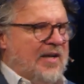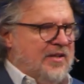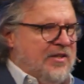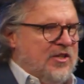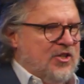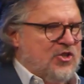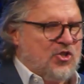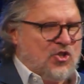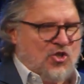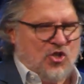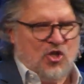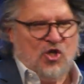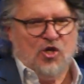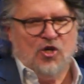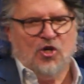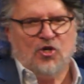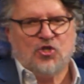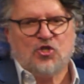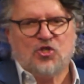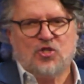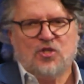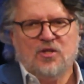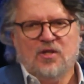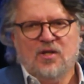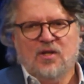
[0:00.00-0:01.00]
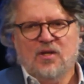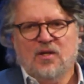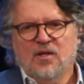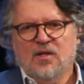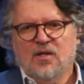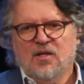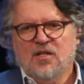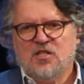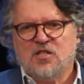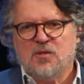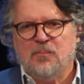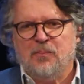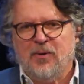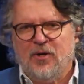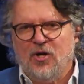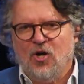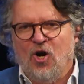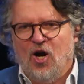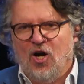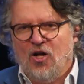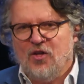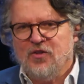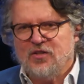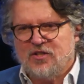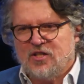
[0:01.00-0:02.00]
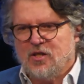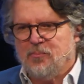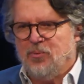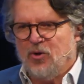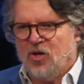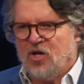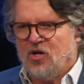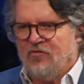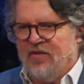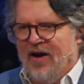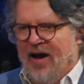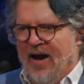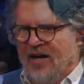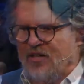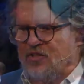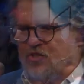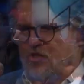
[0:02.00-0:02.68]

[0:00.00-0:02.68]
this church to be all that the book of Acts